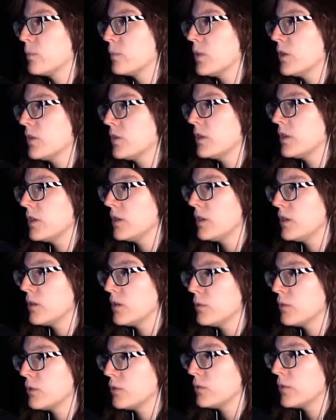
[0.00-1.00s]
Muskie
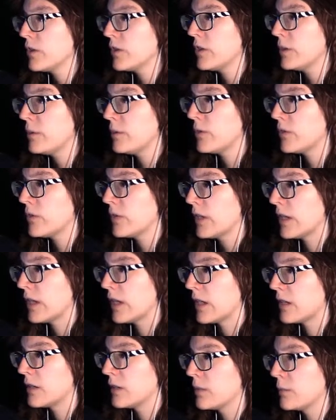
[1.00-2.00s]
was very
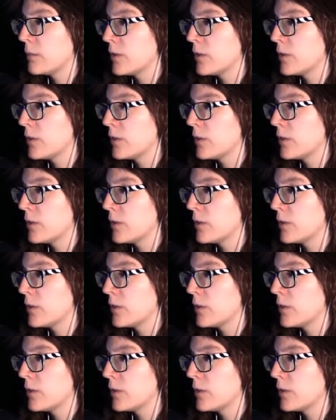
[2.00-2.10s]
sad